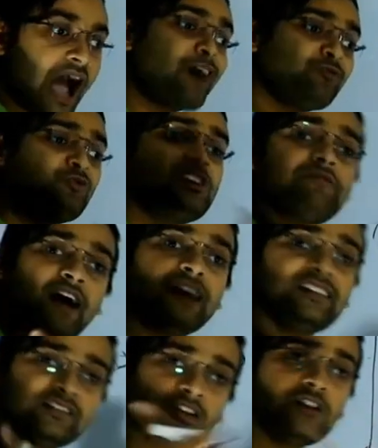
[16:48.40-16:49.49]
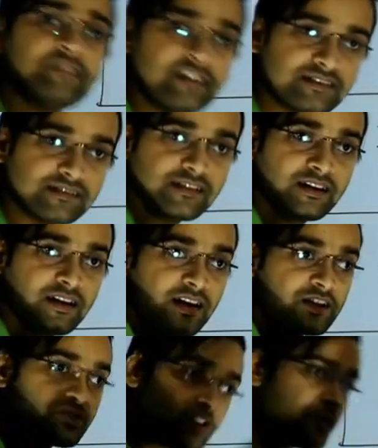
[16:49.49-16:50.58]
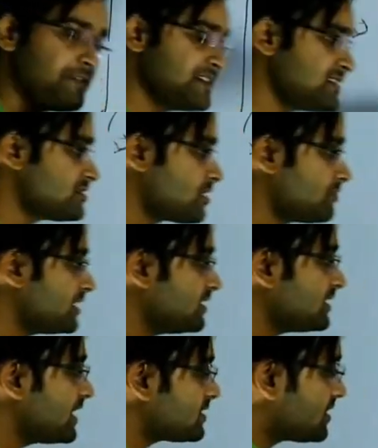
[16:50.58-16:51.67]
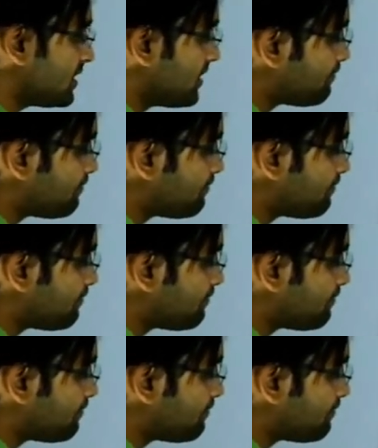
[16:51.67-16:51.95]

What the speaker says: How to define a surface? Surface is something that